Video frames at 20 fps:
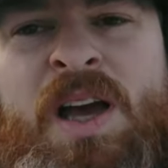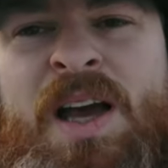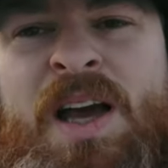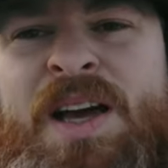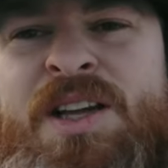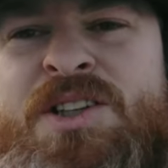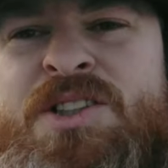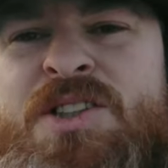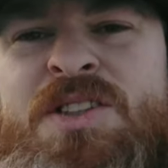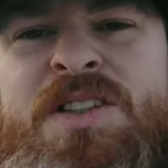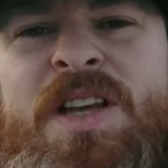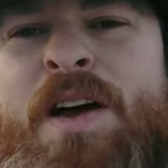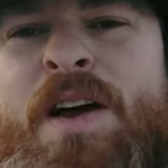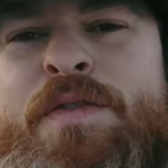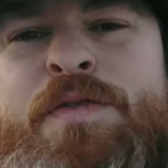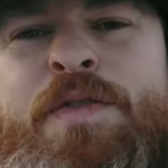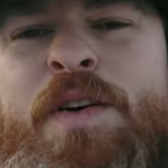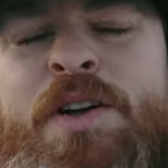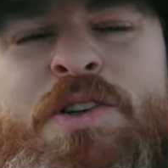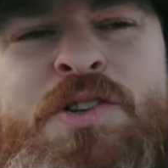And just have
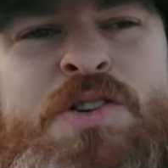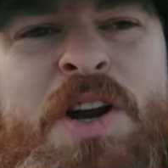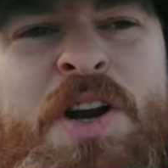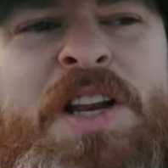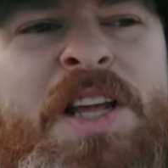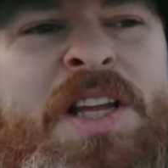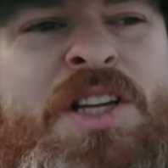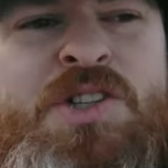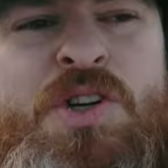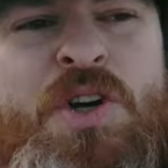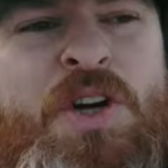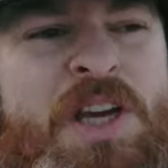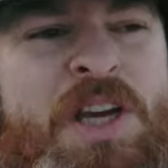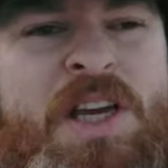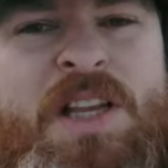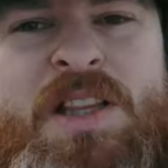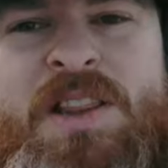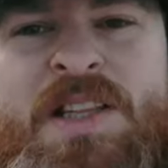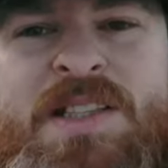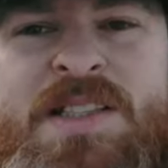fun. Try to enjoy
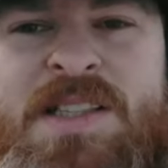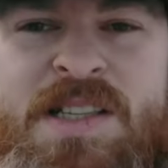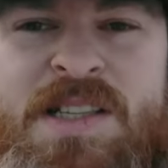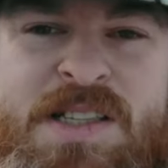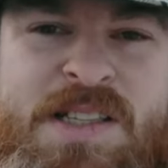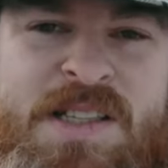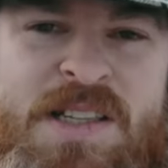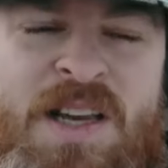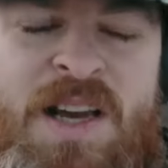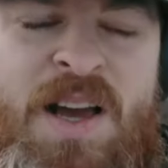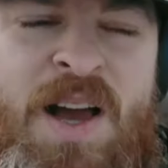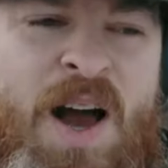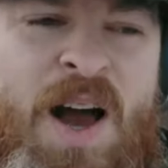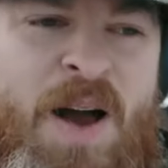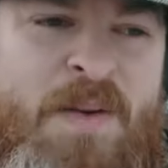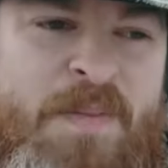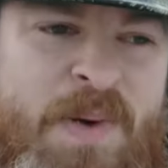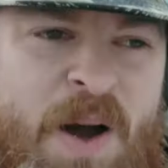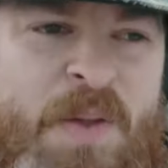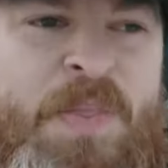it. This is
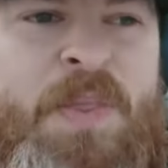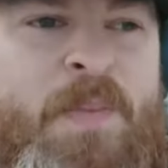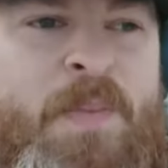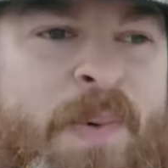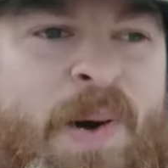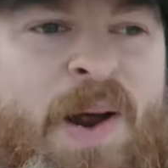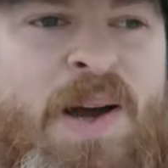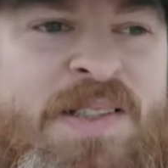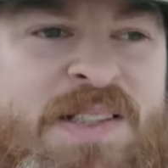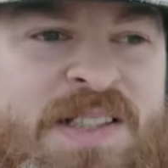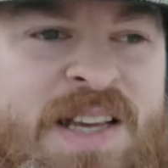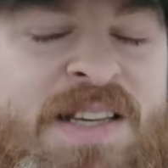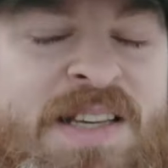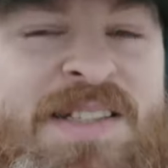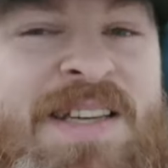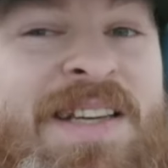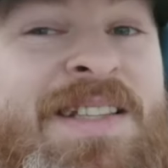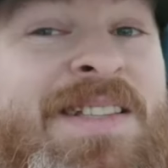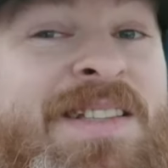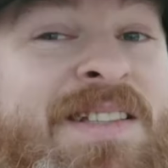about the process,
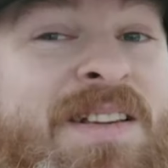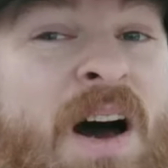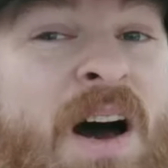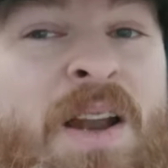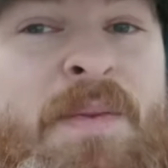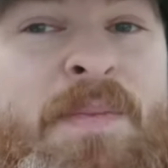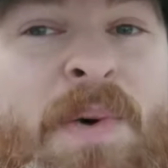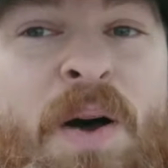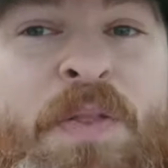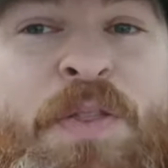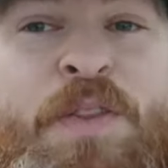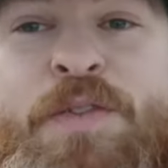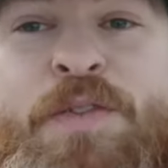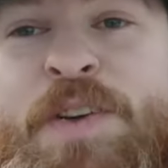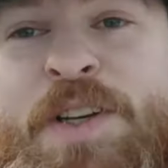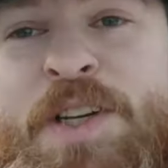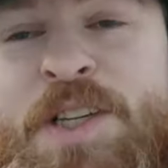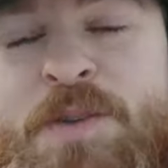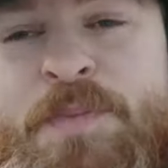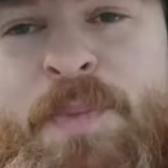it's not about the
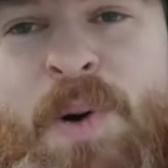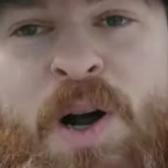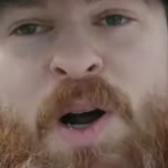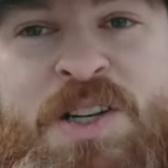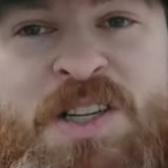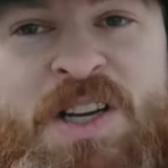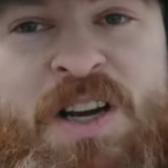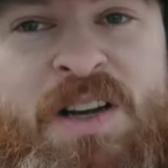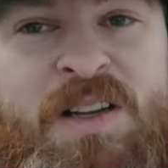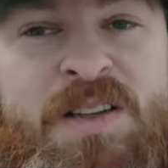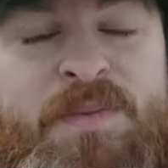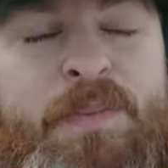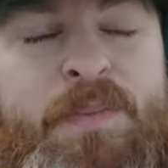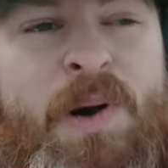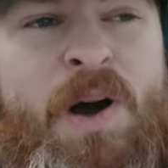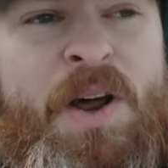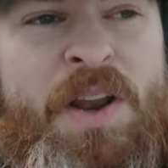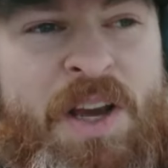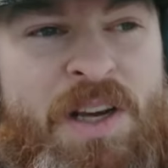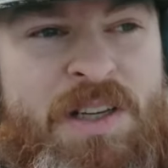finished product.
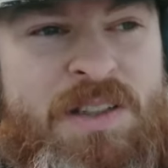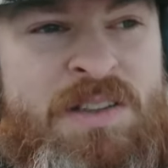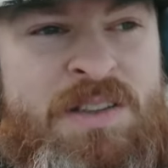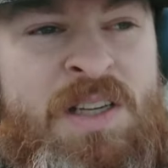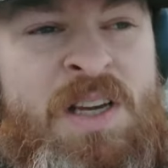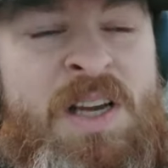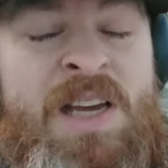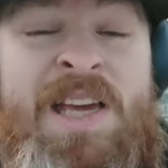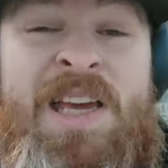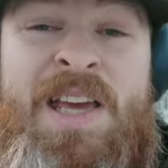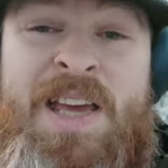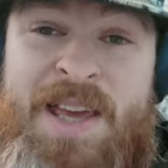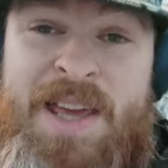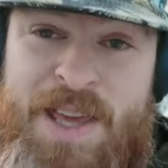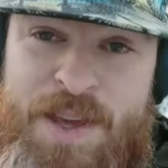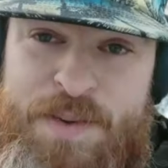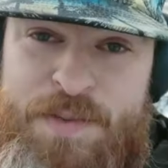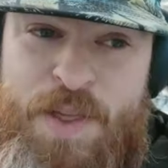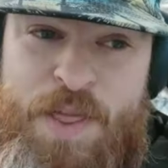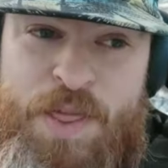product.
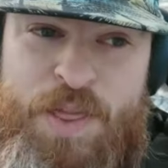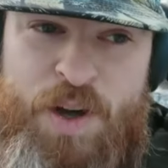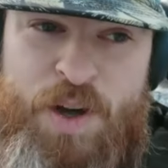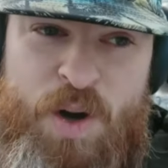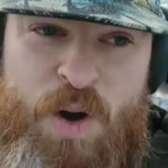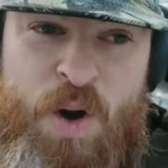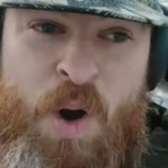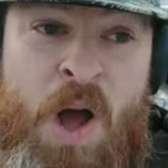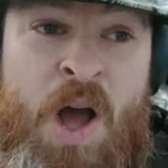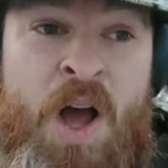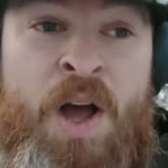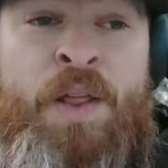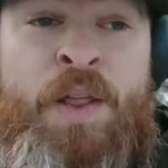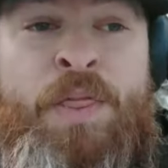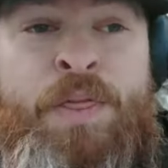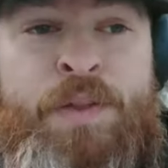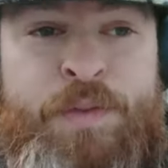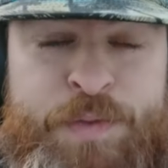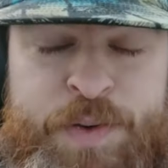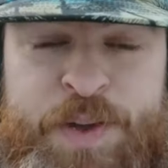Even though
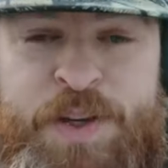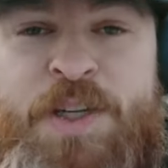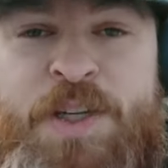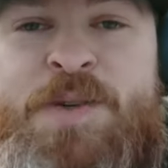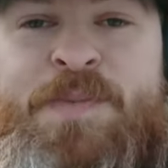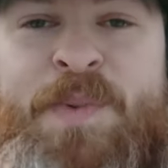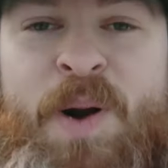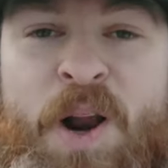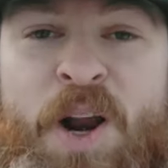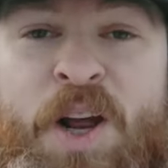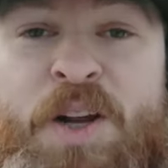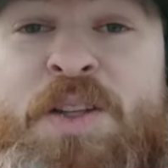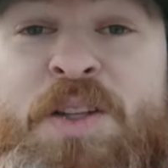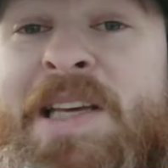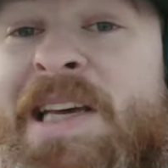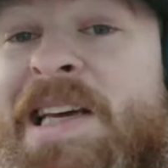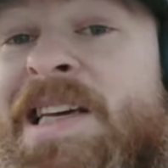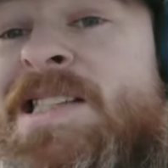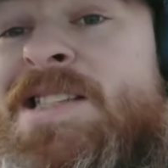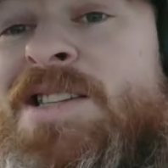the finished product
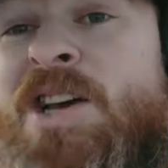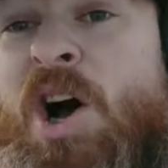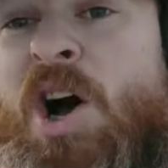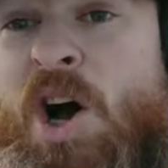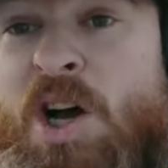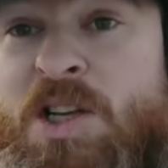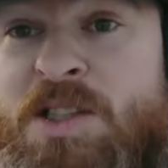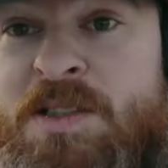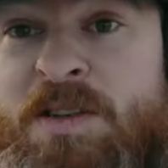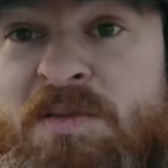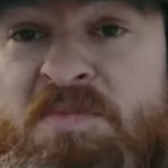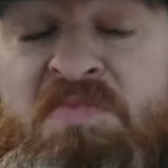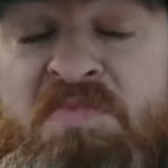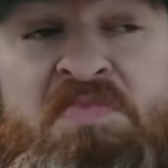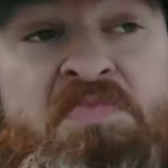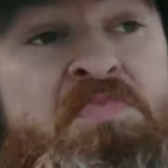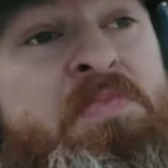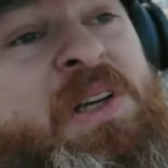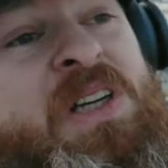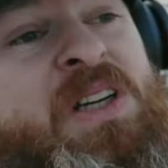is awesome.
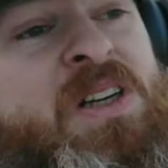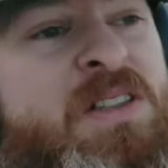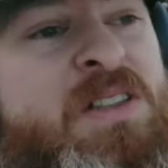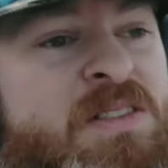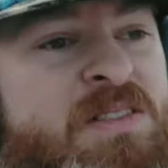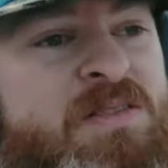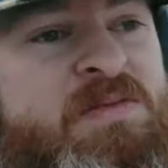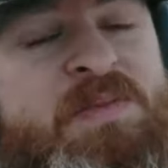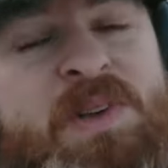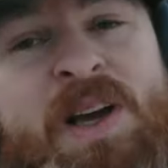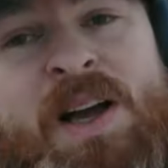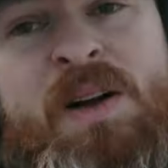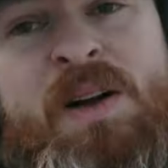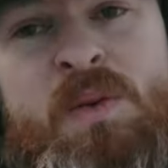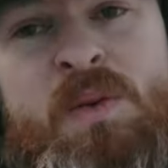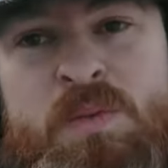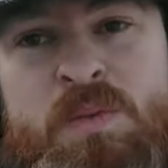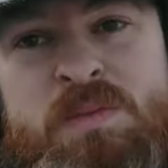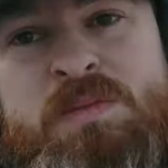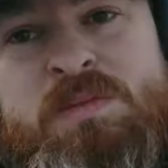Because, yeah,
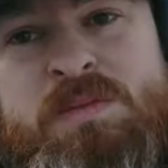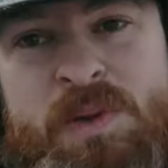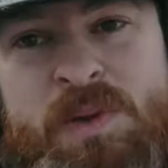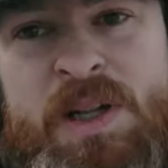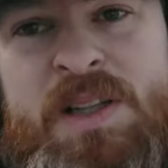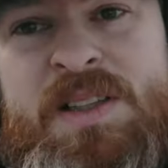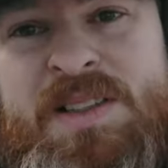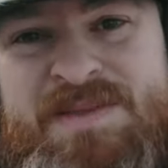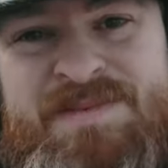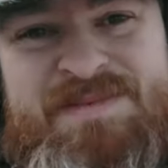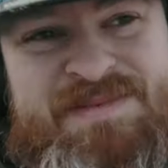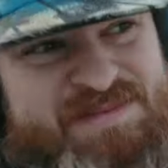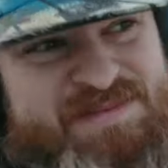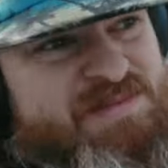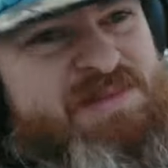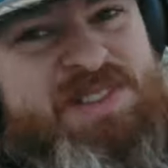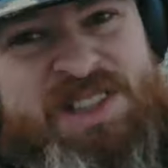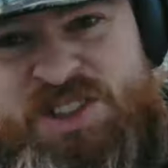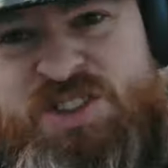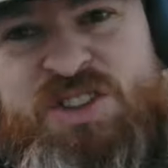well,
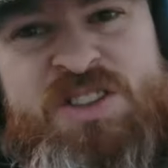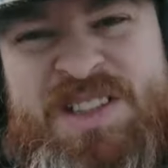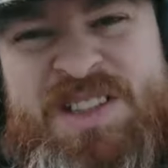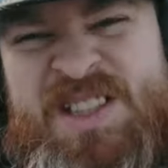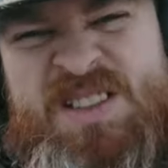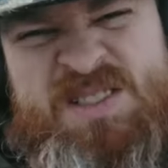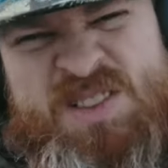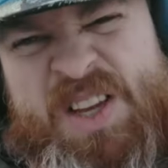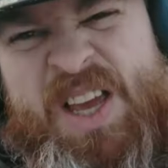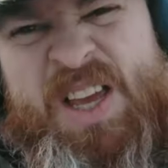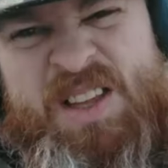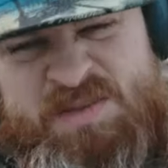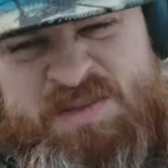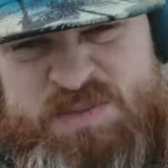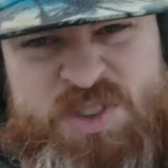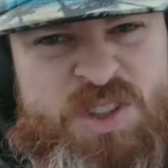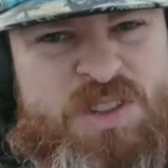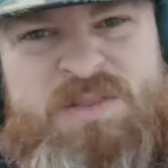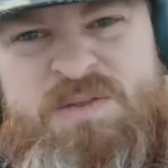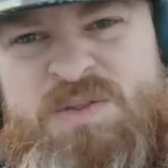it just is, okay?
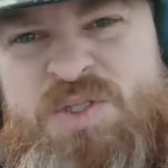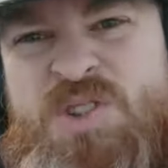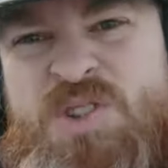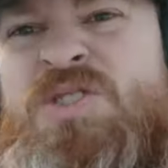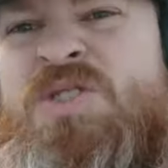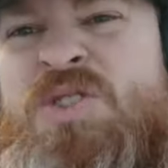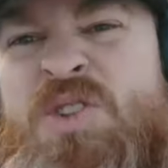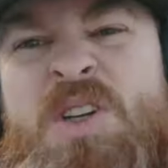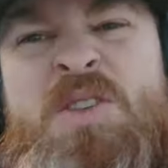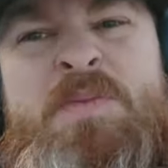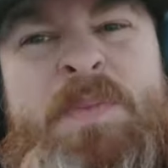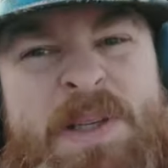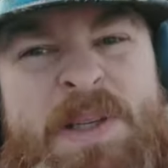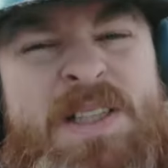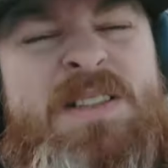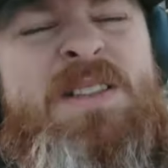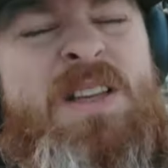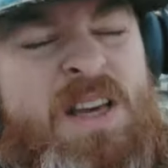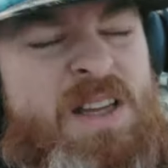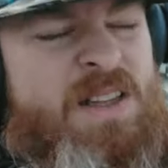Just trust me,
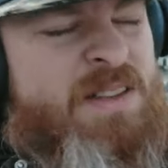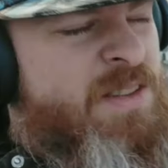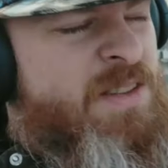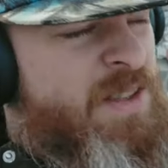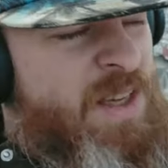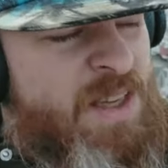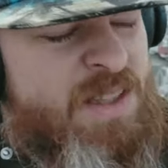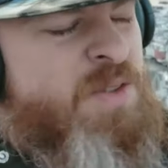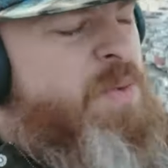it's, it's, it's